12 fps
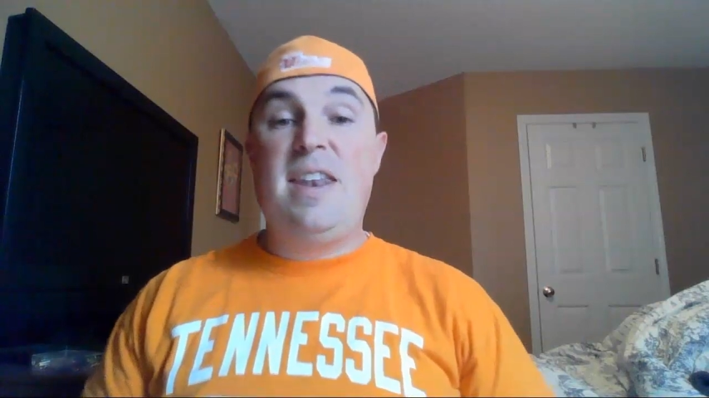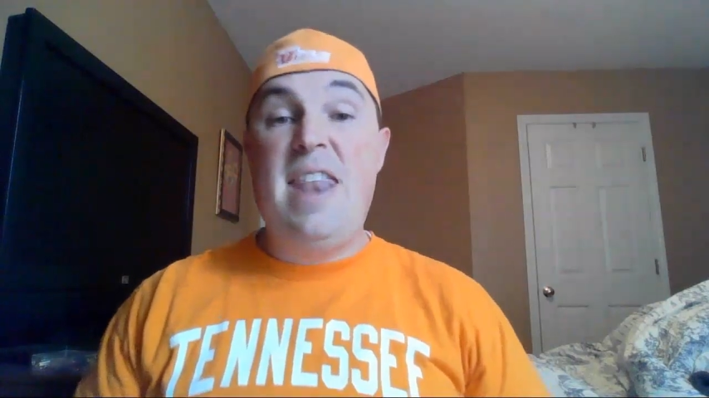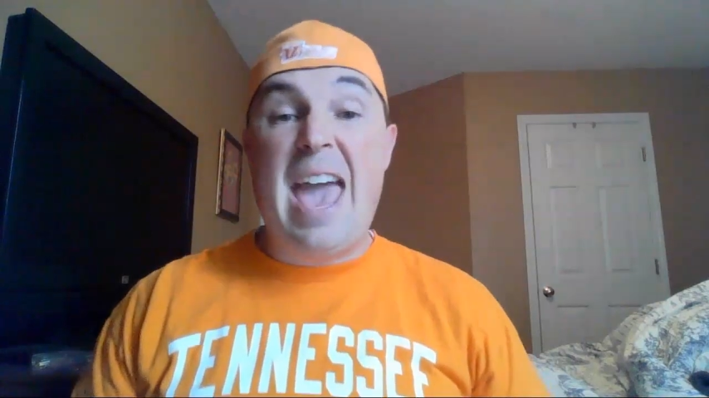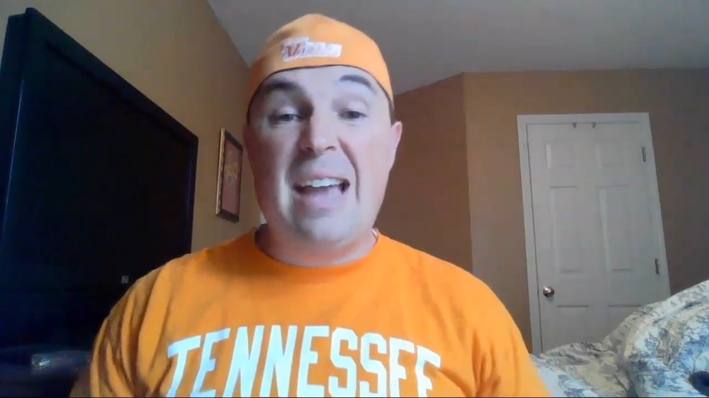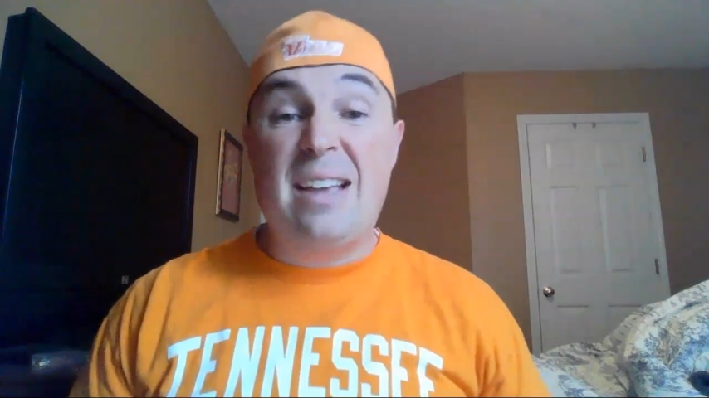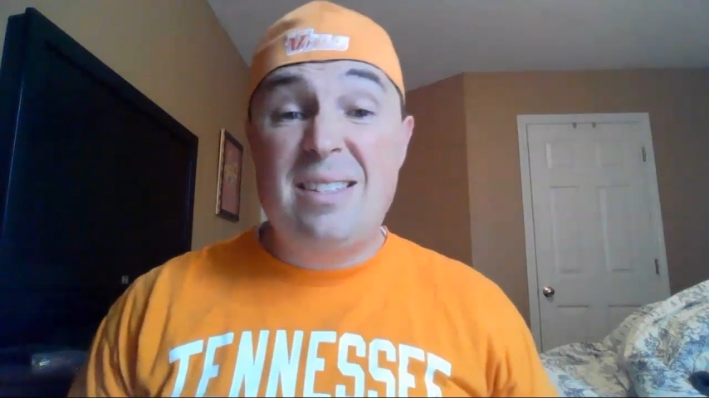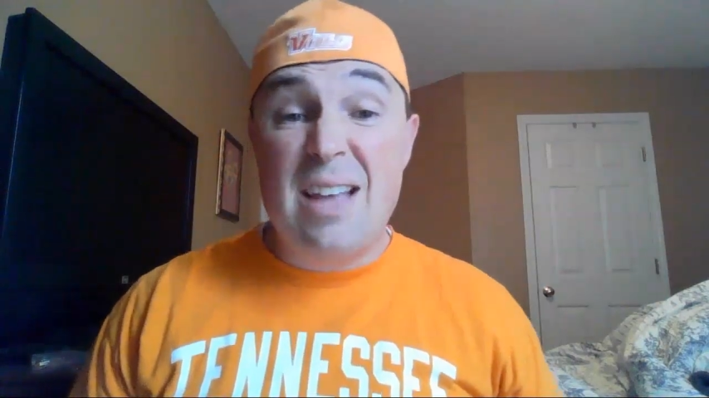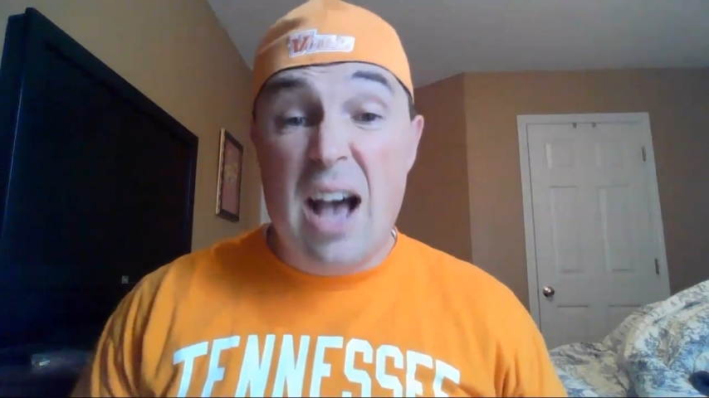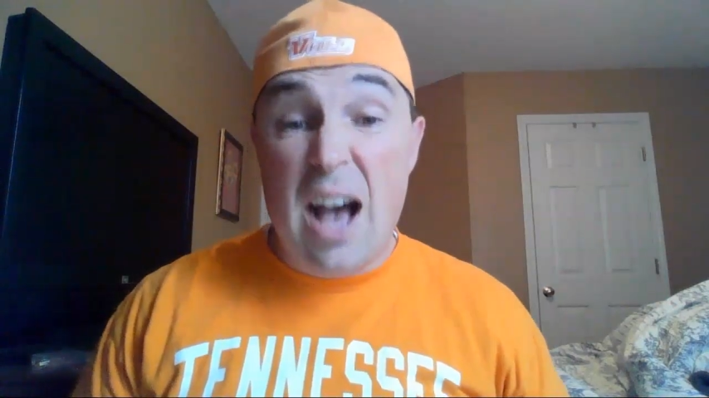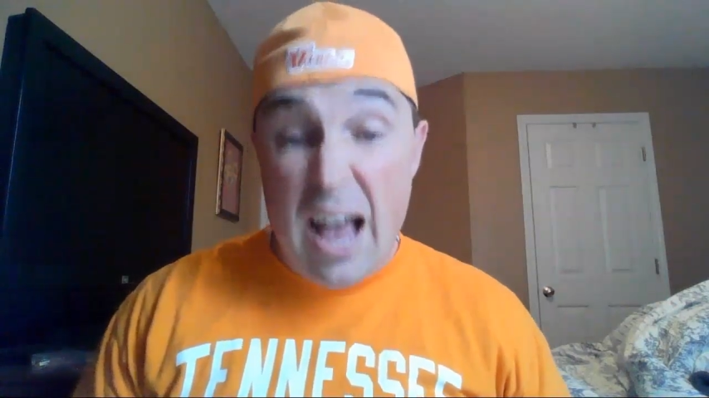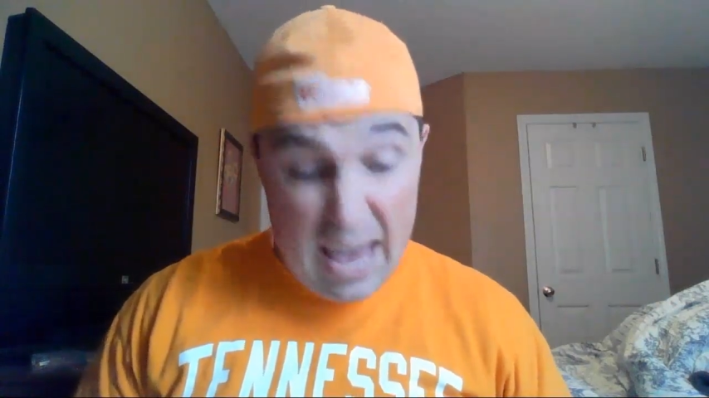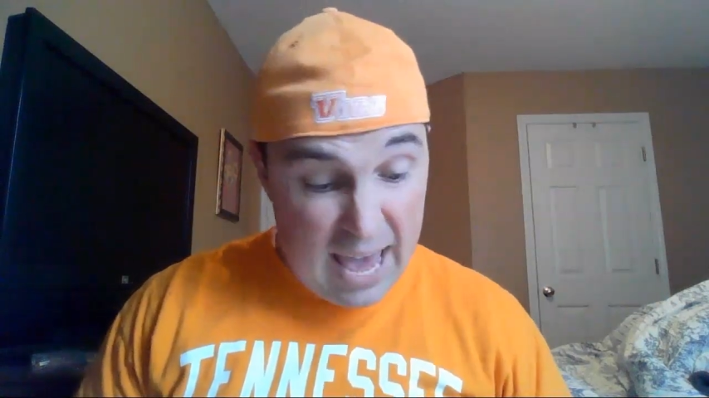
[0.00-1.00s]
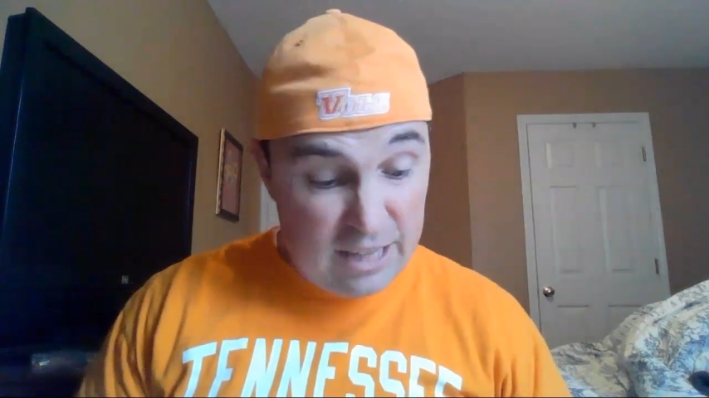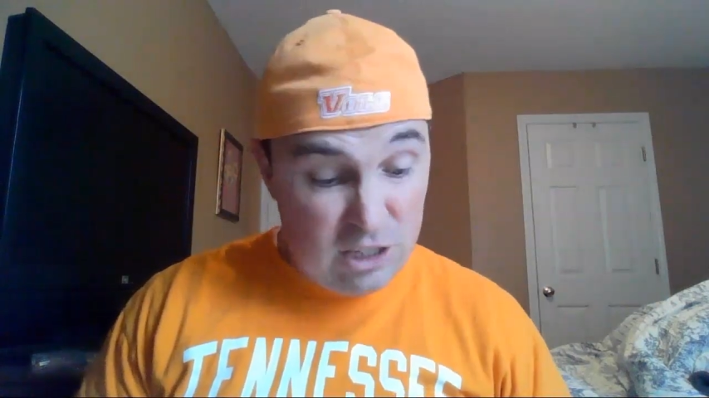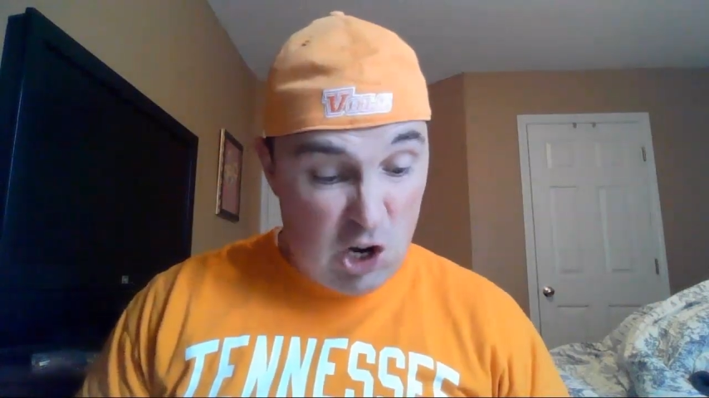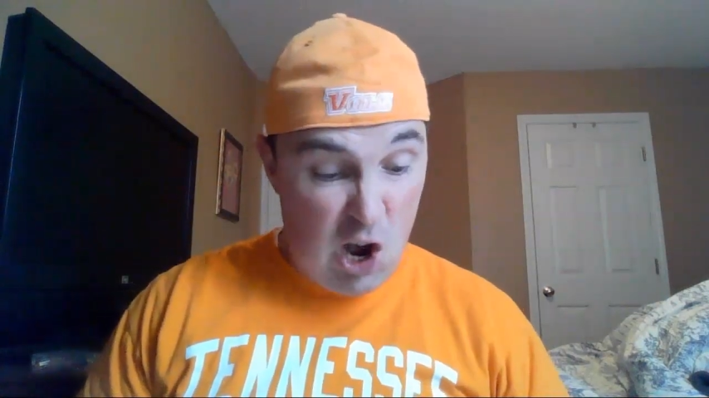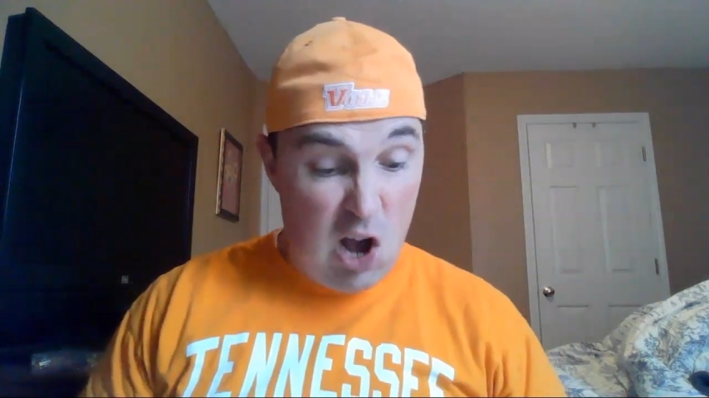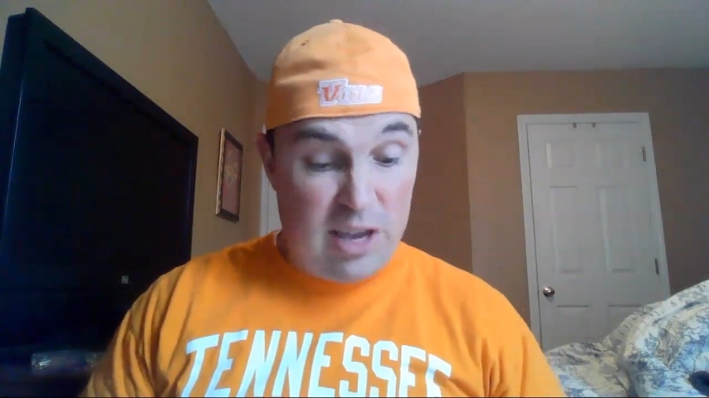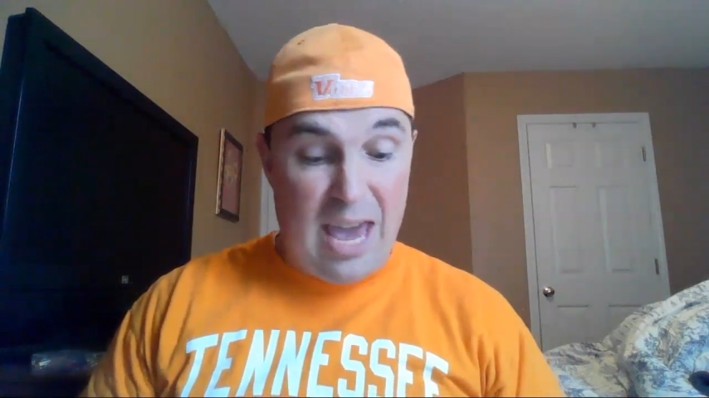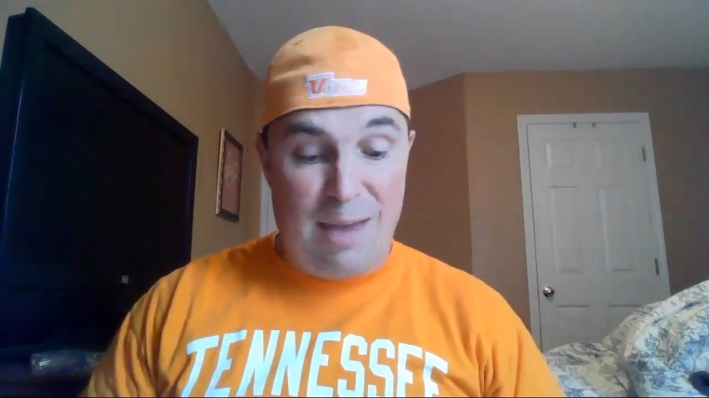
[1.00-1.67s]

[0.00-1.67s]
Next, a hedgehog